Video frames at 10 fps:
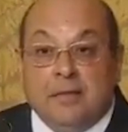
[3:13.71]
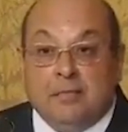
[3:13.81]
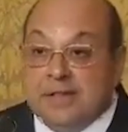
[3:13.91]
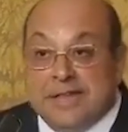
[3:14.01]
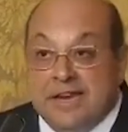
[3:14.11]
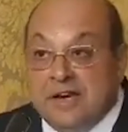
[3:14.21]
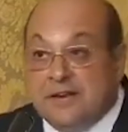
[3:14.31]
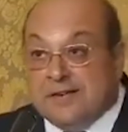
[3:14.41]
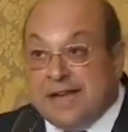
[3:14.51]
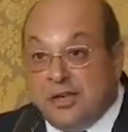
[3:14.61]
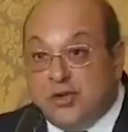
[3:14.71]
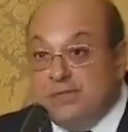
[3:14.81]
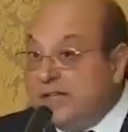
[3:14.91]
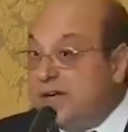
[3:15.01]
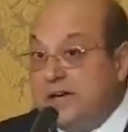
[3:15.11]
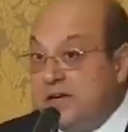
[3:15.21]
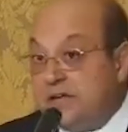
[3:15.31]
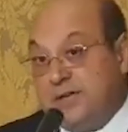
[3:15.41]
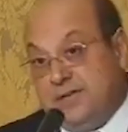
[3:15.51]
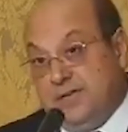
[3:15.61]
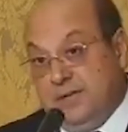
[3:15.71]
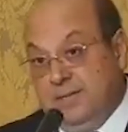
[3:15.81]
But then it is hedged with conditions.